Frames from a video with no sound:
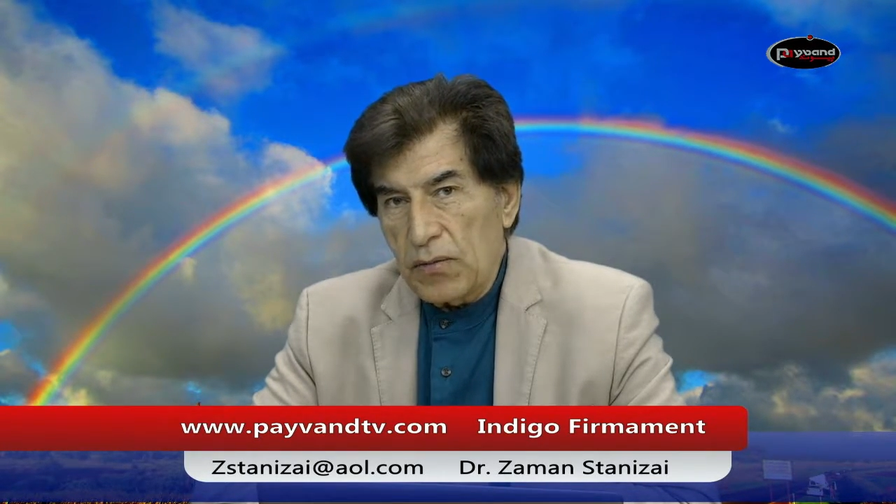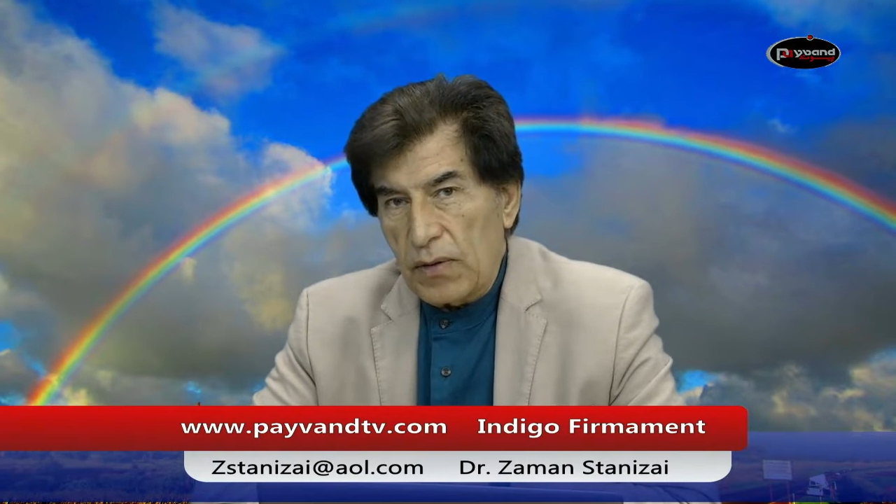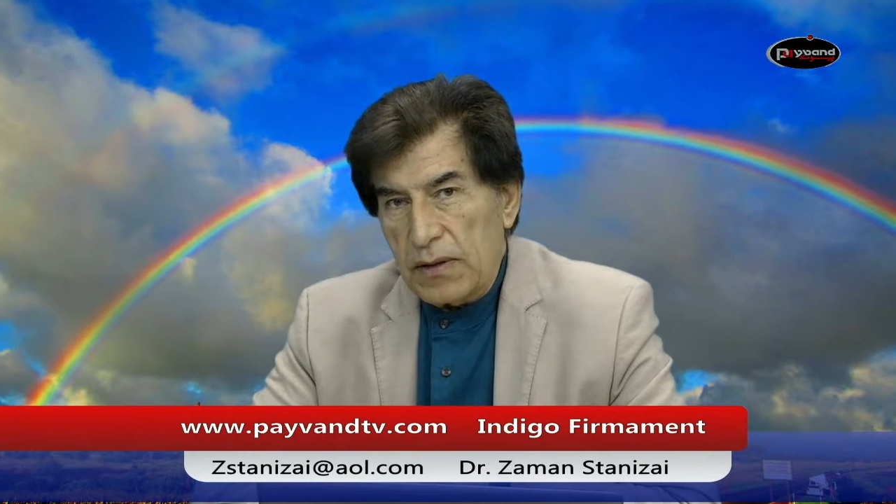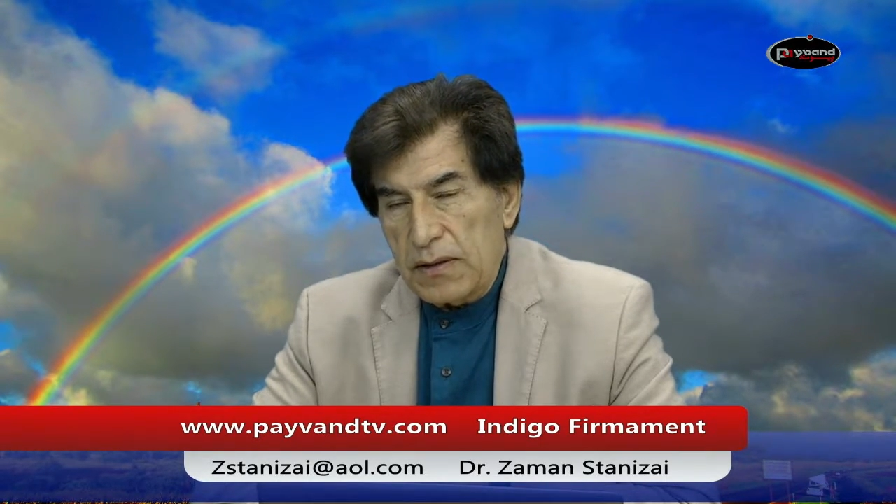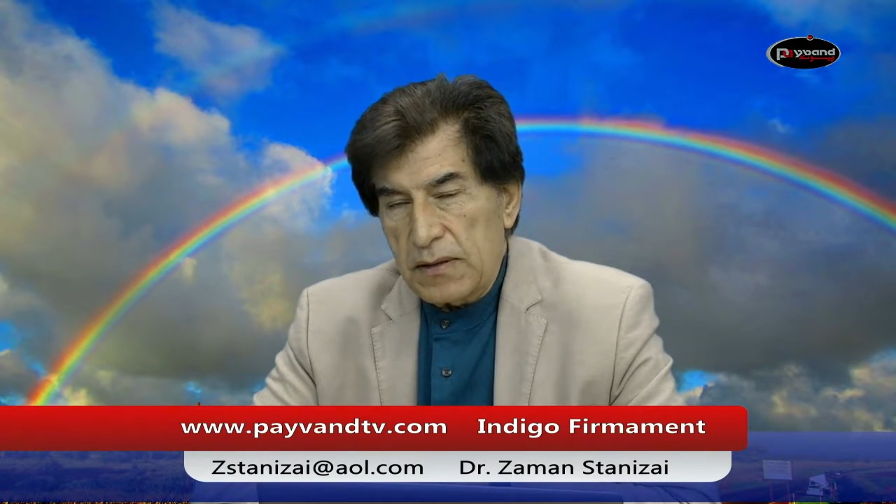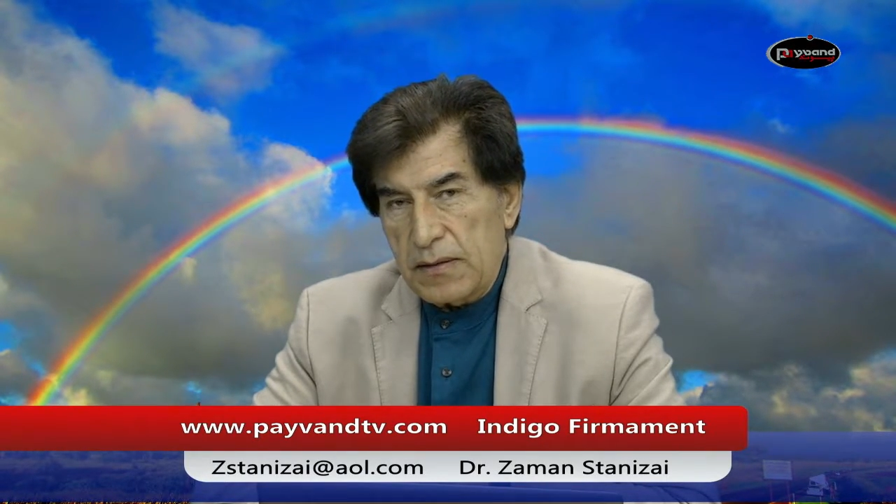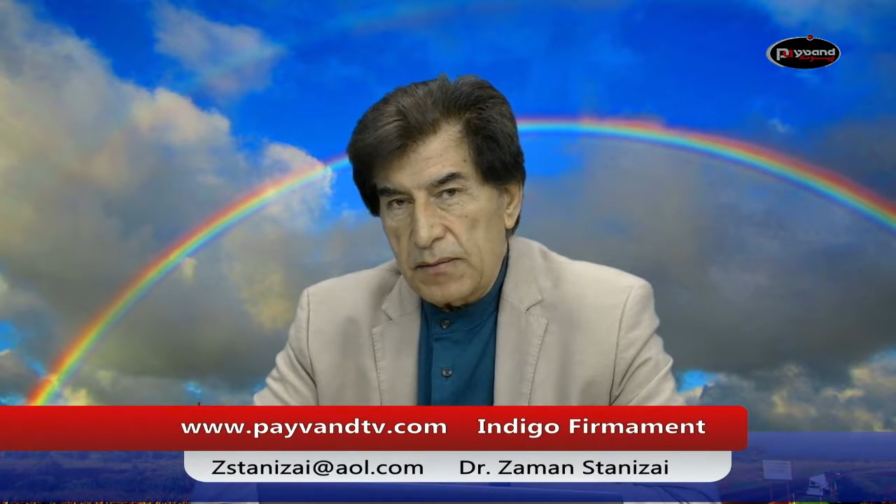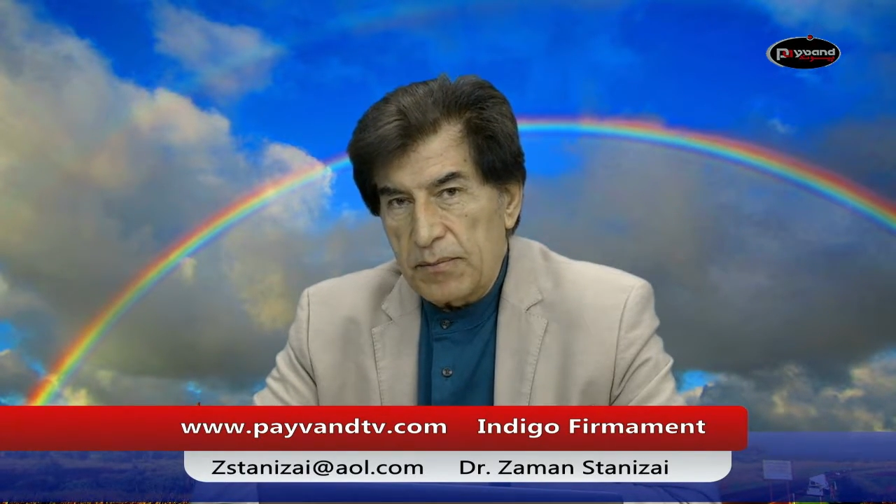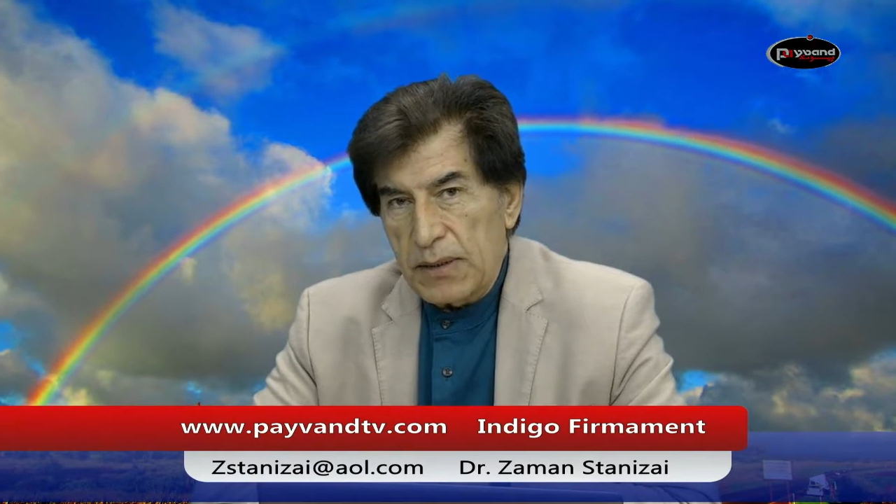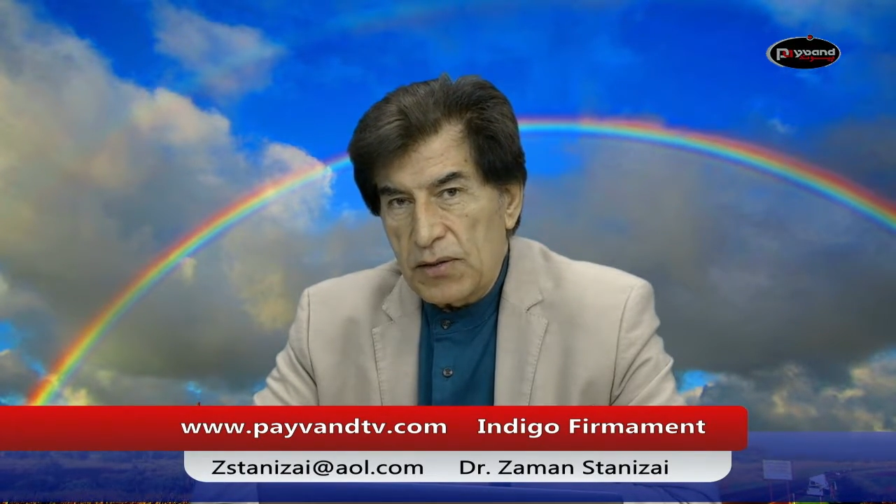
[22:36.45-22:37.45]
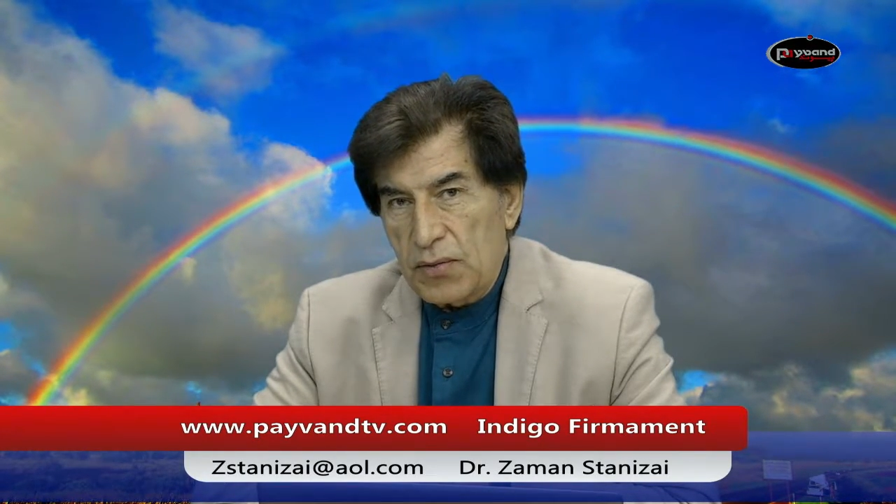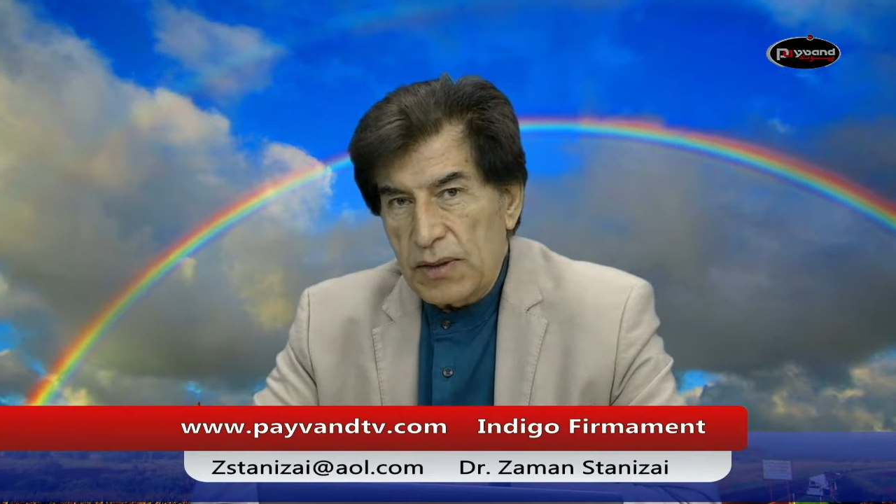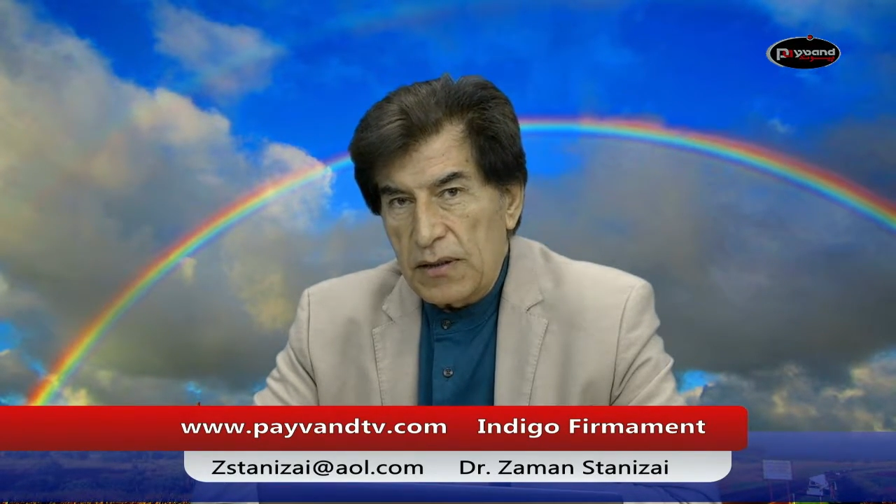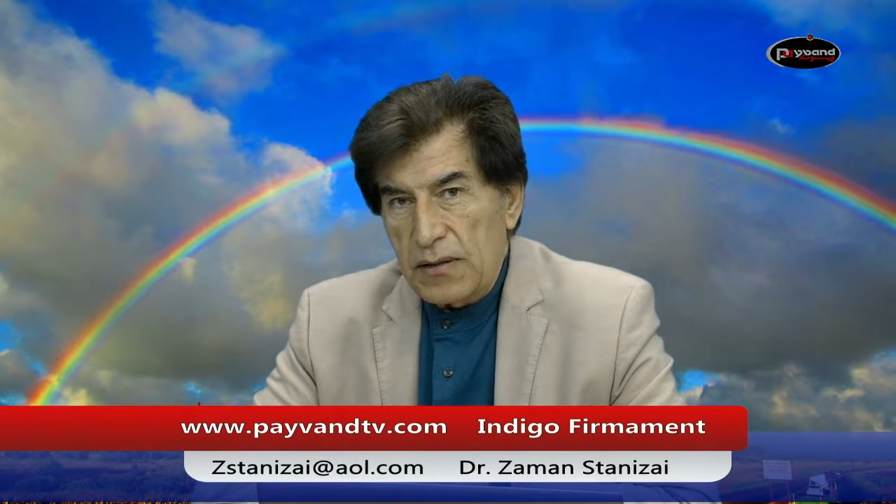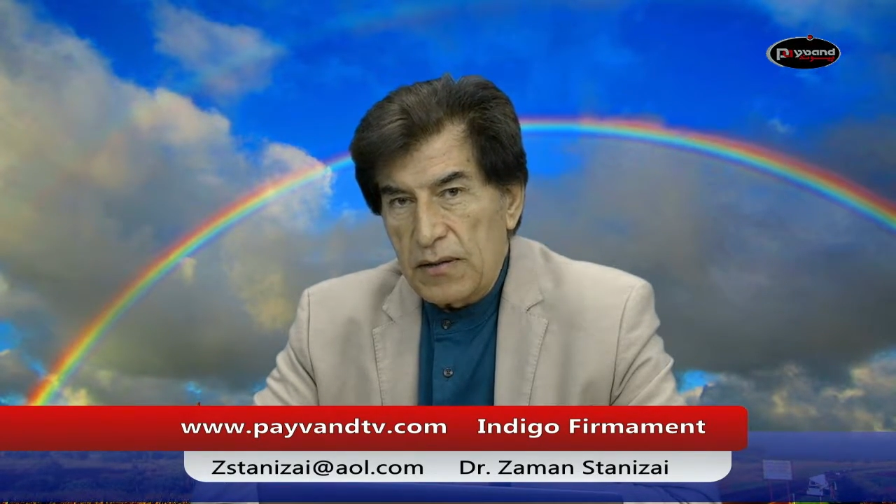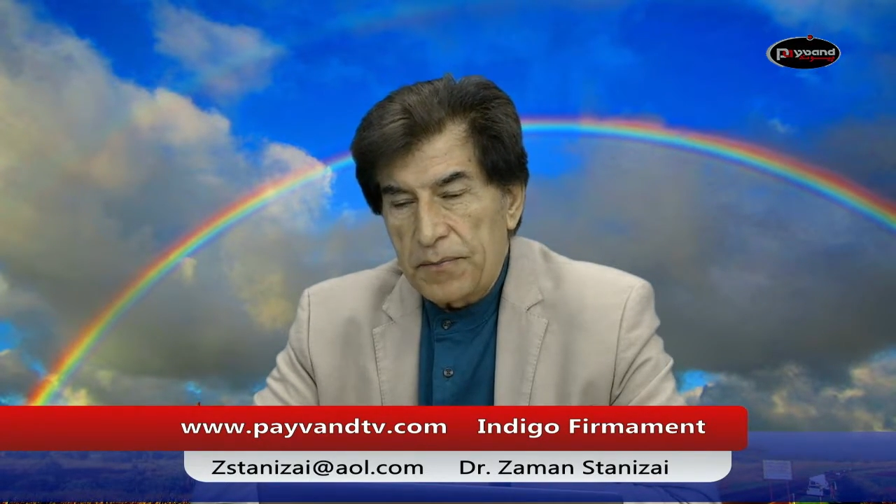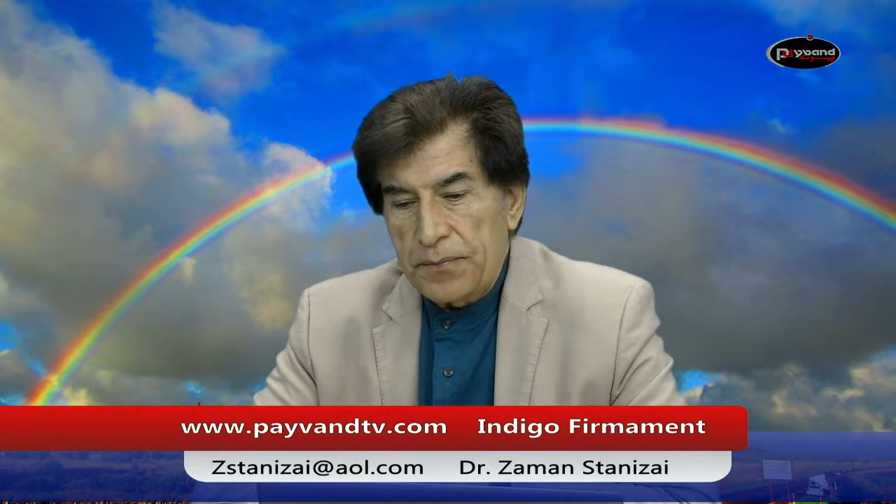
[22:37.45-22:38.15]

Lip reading: was between